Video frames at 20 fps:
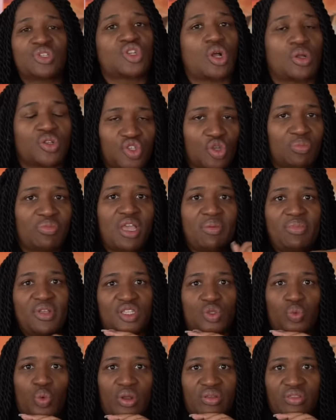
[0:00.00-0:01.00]
result, so maybe
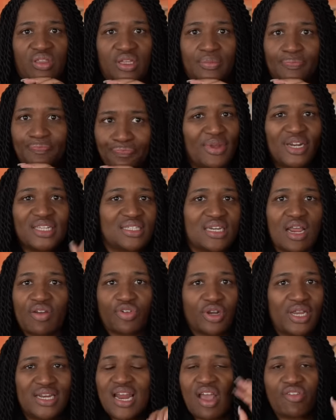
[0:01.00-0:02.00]
it's worth it. But it's
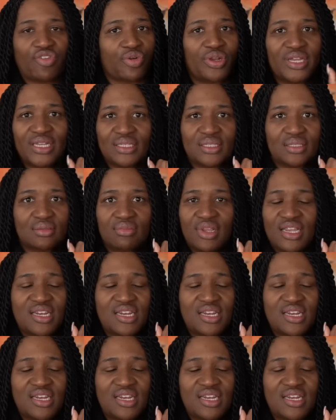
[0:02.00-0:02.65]
never, it never is.